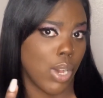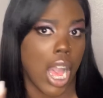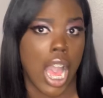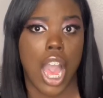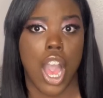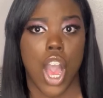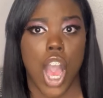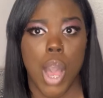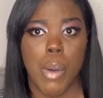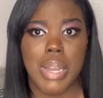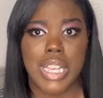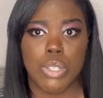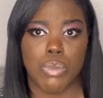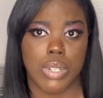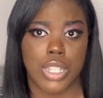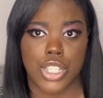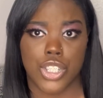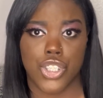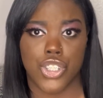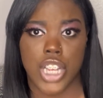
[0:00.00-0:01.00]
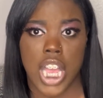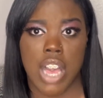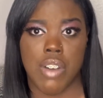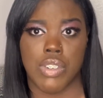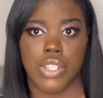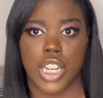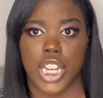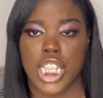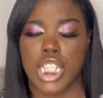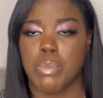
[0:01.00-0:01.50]
I always wanted to travel
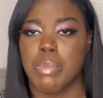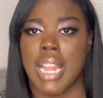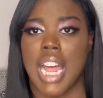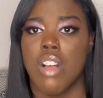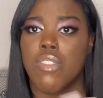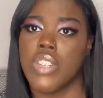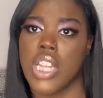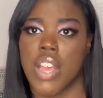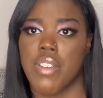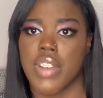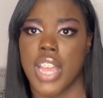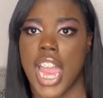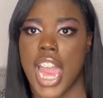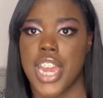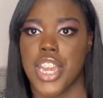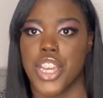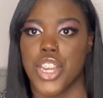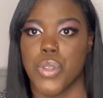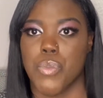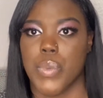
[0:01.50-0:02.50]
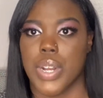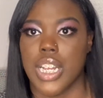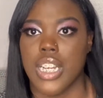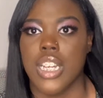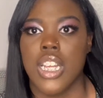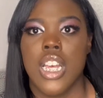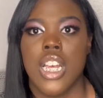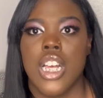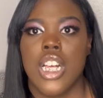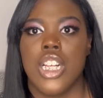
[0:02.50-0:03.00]
nurse, but I've never had anyone
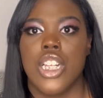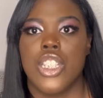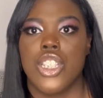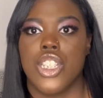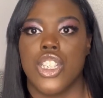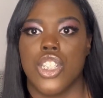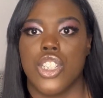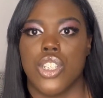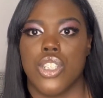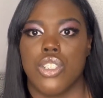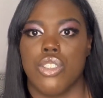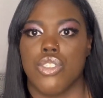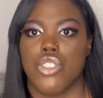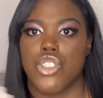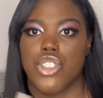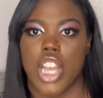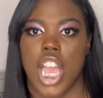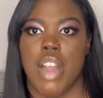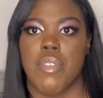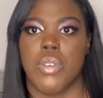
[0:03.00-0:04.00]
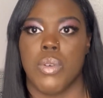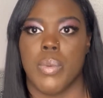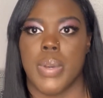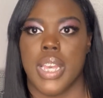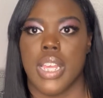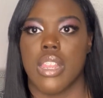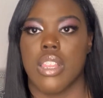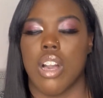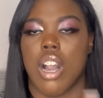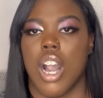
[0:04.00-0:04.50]
to travel
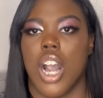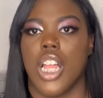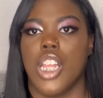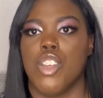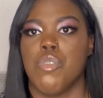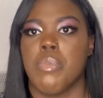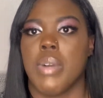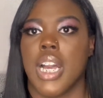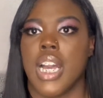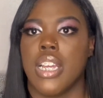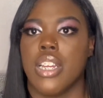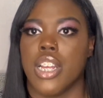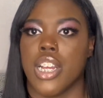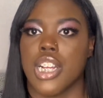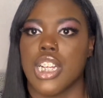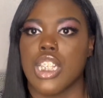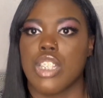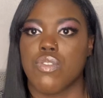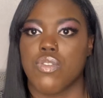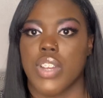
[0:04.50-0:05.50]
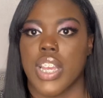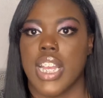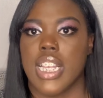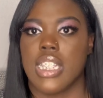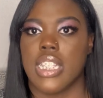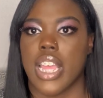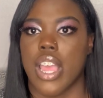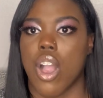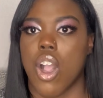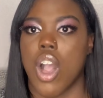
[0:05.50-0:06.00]
with. All of my nurse friends,
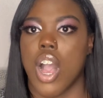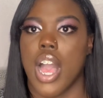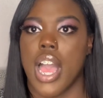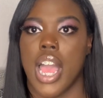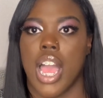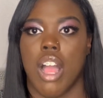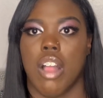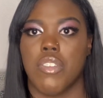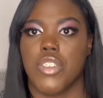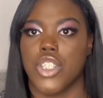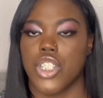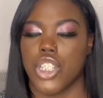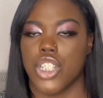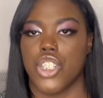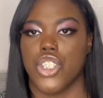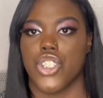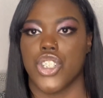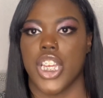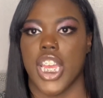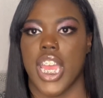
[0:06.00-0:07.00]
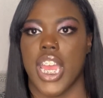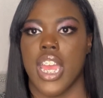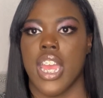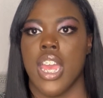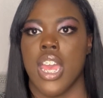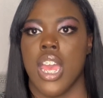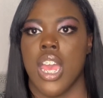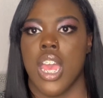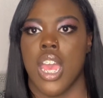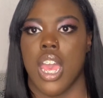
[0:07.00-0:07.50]
they all have children,
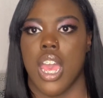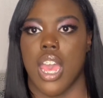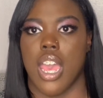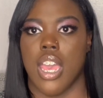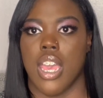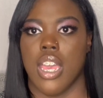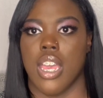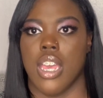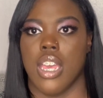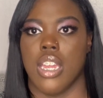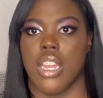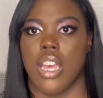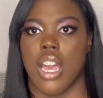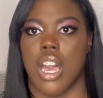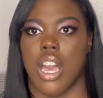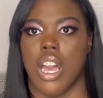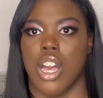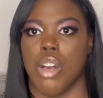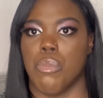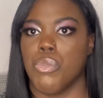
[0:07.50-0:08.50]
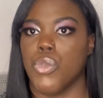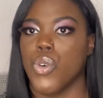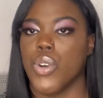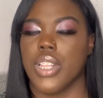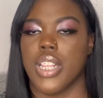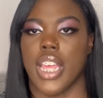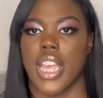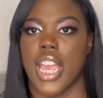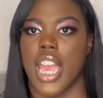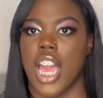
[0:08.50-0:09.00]
and or
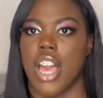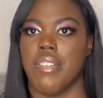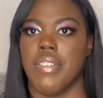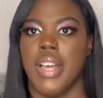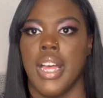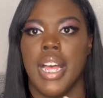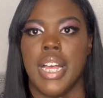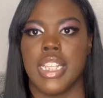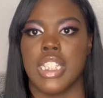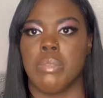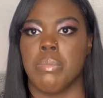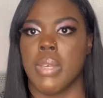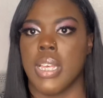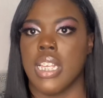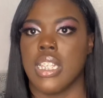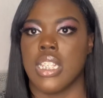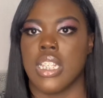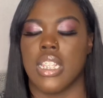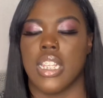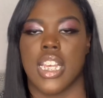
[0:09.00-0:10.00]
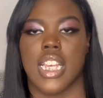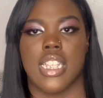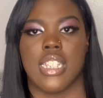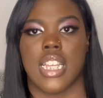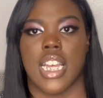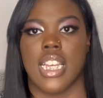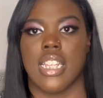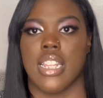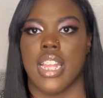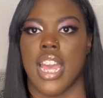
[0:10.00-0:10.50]
they have husbands and things
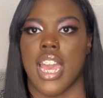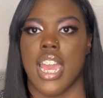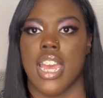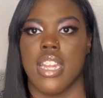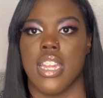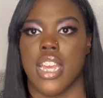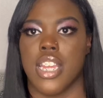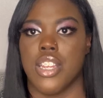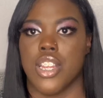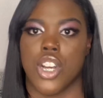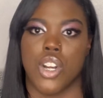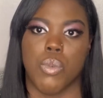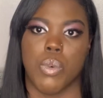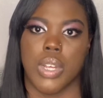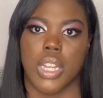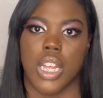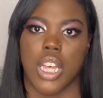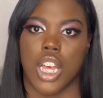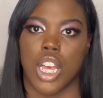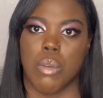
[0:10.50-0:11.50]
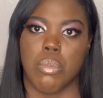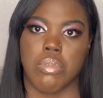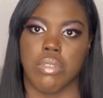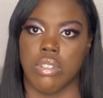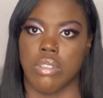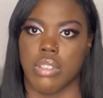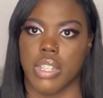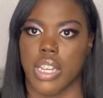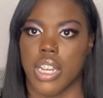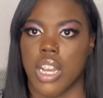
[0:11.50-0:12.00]
like that, and they don't want to
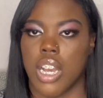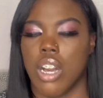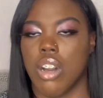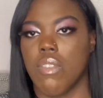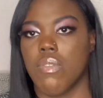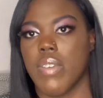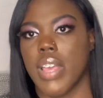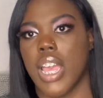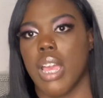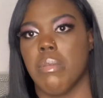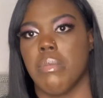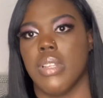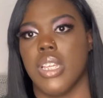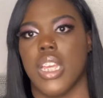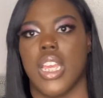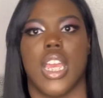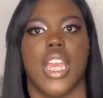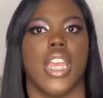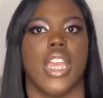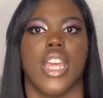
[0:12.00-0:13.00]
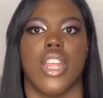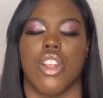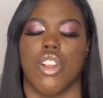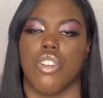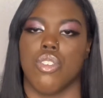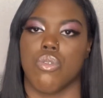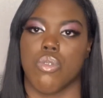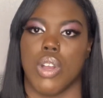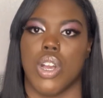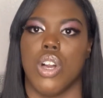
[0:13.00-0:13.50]
uproot their whole family and get on
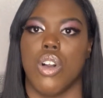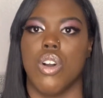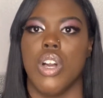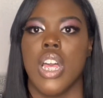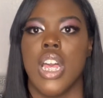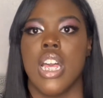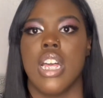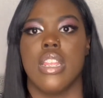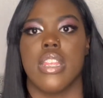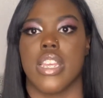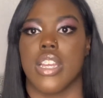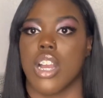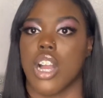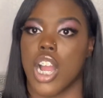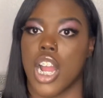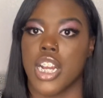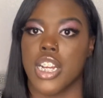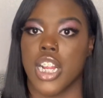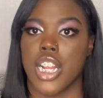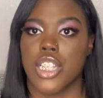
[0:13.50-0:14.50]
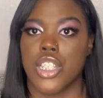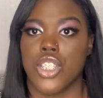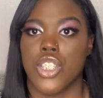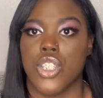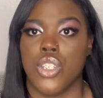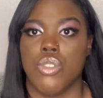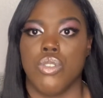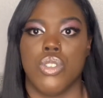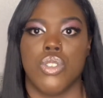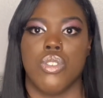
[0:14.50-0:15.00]
the road. There are nurses
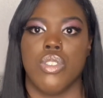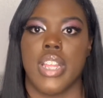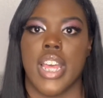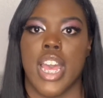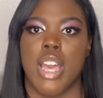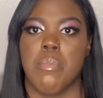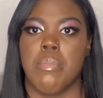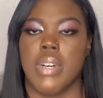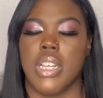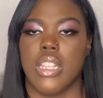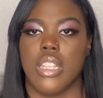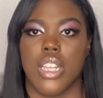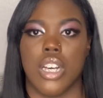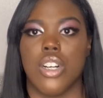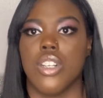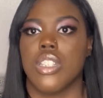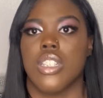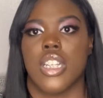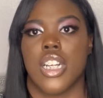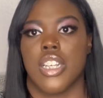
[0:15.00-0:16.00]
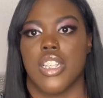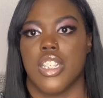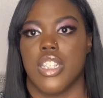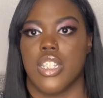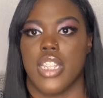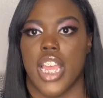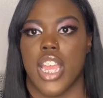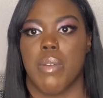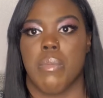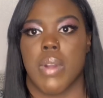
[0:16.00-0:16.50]
who do that, but those nurses,
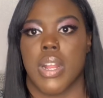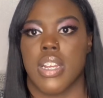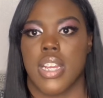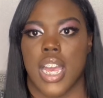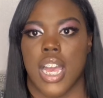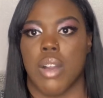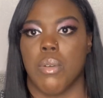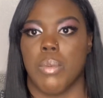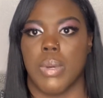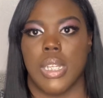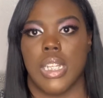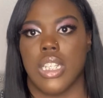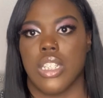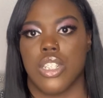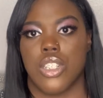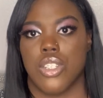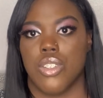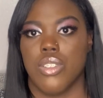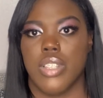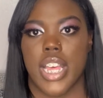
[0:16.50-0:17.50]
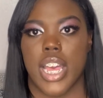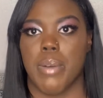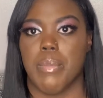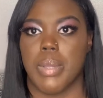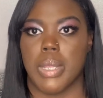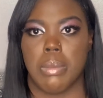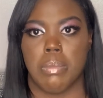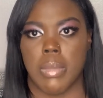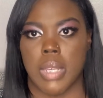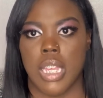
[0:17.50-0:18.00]
they were not willing to do that
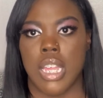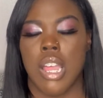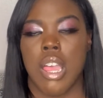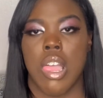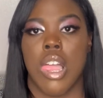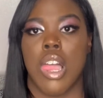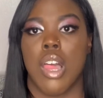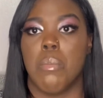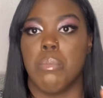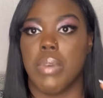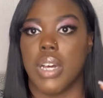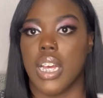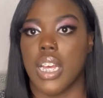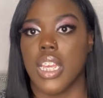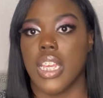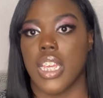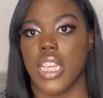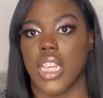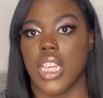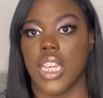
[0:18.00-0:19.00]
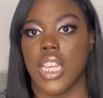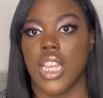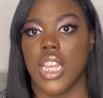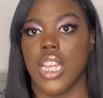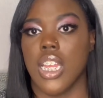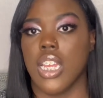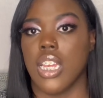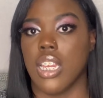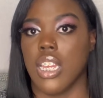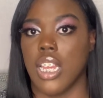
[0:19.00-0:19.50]
with me. But
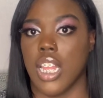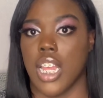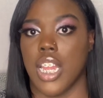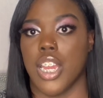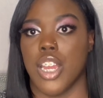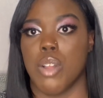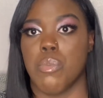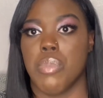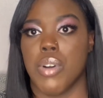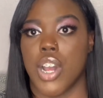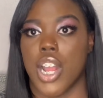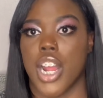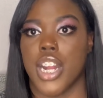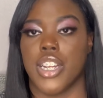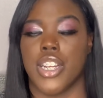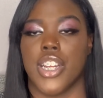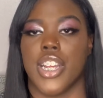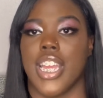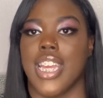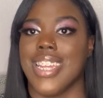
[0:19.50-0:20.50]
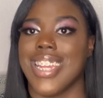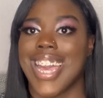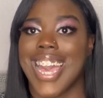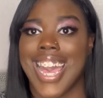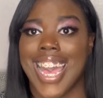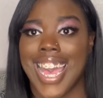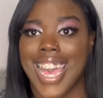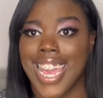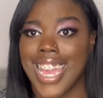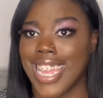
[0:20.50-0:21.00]
he needed a partner, and
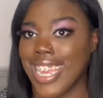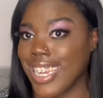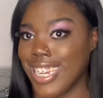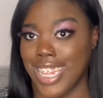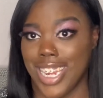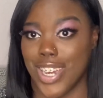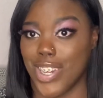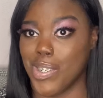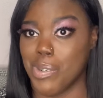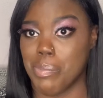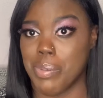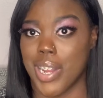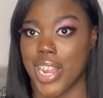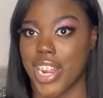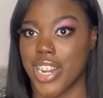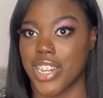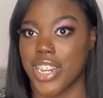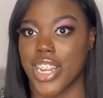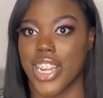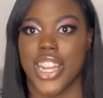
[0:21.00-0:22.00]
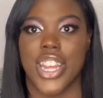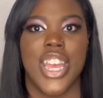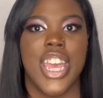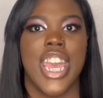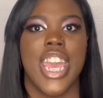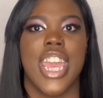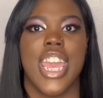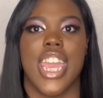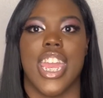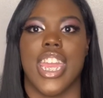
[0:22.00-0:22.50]
I needed a partner.
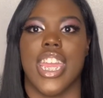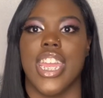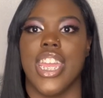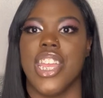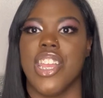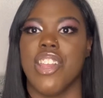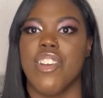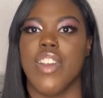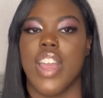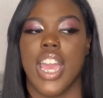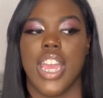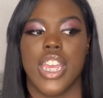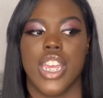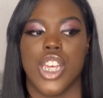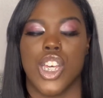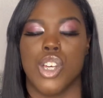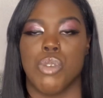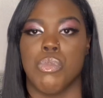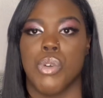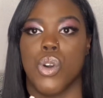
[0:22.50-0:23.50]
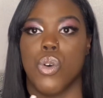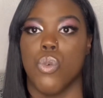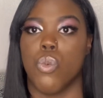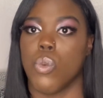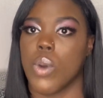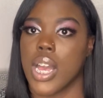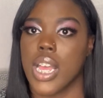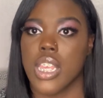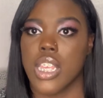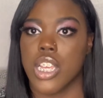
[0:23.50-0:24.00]
And here I am
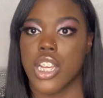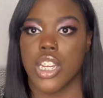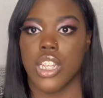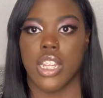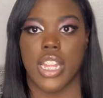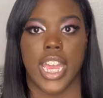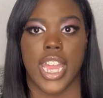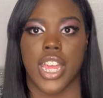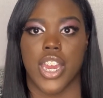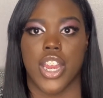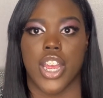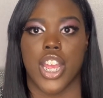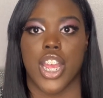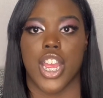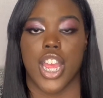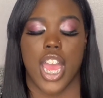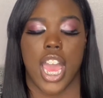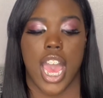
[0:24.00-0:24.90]
1 year later.